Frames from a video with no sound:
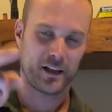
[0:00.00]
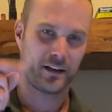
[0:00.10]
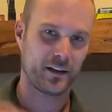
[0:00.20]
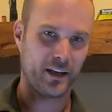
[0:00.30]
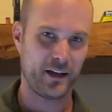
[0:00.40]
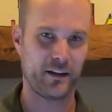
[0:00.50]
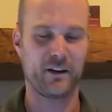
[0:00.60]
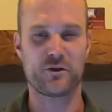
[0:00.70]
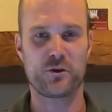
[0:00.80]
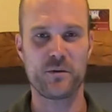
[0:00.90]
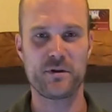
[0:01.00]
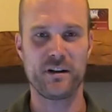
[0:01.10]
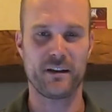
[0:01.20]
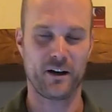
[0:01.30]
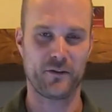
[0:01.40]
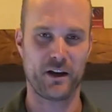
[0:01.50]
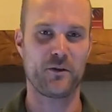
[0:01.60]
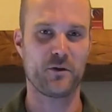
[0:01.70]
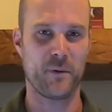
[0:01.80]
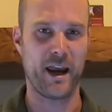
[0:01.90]
click the link in the description. That'll
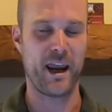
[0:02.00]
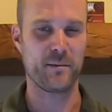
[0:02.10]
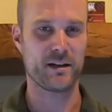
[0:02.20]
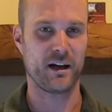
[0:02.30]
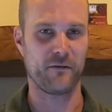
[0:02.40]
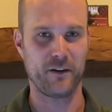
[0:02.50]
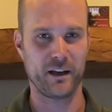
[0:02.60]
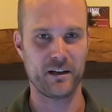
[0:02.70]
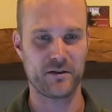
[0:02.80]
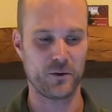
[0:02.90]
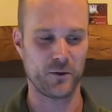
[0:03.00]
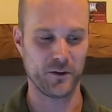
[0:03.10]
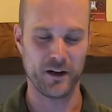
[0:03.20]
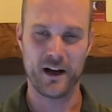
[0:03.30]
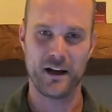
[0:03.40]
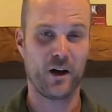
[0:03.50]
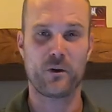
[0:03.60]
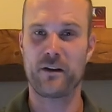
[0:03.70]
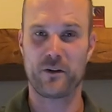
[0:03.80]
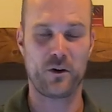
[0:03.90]
take you to my Amazon affiliate store. I
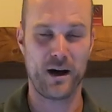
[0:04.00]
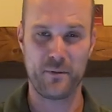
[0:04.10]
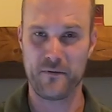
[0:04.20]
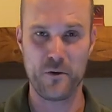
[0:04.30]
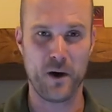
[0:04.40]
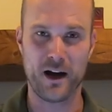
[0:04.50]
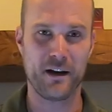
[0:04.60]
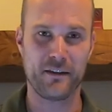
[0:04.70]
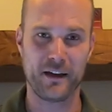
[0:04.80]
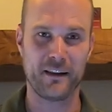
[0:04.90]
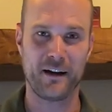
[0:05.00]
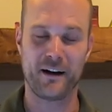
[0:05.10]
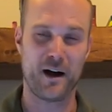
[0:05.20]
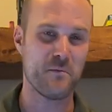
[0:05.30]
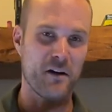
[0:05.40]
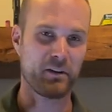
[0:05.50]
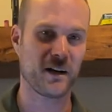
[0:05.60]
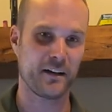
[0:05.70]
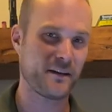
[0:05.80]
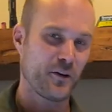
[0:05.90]
don't give a crap if you buy anything there. I'm never
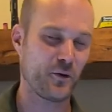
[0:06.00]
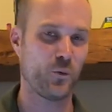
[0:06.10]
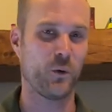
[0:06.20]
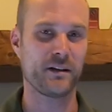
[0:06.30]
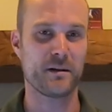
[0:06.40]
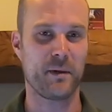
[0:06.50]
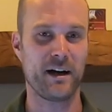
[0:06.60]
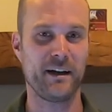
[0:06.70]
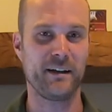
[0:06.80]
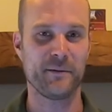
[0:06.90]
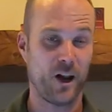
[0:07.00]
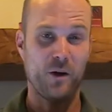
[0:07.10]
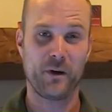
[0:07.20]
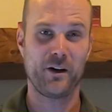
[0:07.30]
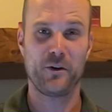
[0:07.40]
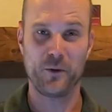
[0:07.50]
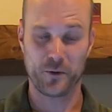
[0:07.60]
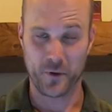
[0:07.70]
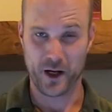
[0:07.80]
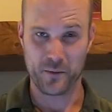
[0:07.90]
going to tell you what to buy. All I'm going to do
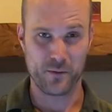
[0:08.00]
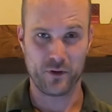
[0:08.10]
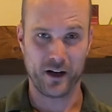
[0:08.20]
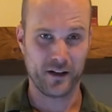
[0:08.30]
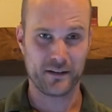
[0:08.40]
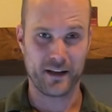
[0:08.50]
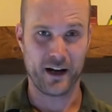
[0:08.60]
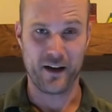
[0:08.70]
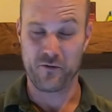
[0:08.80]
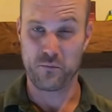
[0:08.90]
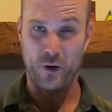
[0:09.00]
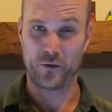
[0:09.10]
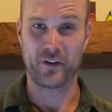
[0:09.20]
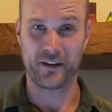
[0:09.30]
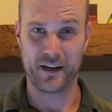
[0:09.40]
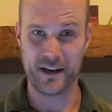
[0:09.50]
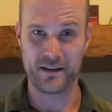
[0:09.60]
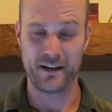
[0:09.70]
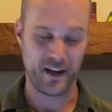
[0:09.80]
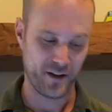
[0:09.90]
is recommend products that I have personally
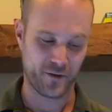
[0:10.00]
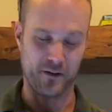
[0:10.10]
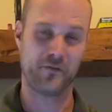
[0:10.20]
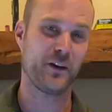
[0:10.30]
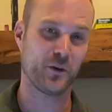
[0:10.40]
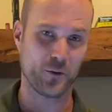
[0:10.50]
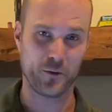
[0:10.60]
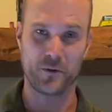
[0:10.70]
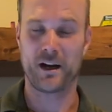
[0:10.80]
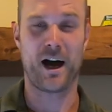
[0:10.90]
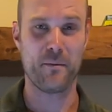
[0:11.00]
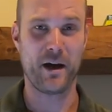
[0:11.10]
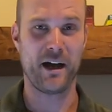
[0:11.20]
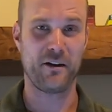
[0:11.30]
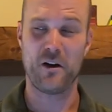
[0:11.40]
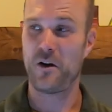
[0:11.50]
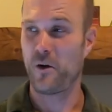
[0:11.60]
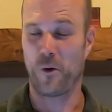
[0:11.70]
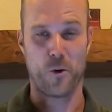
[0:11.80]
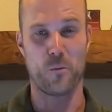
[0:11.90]
tested either in the field, combat,
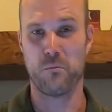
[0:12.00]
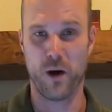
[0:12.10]
or